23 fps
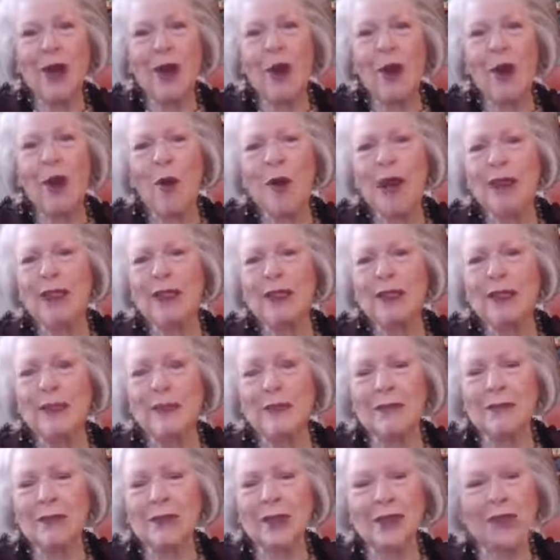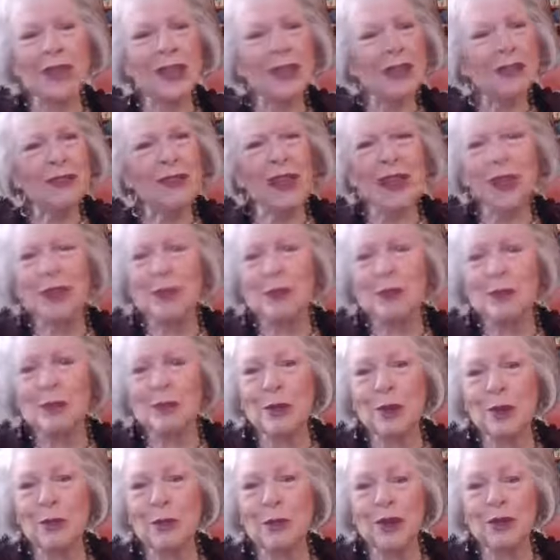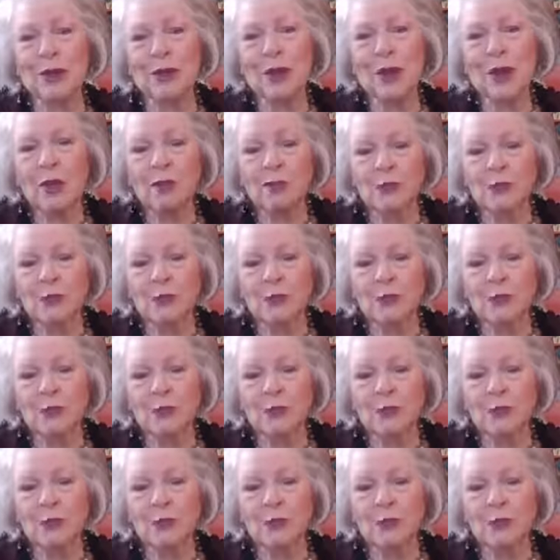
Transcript: Oh, I love this. Thank you so much.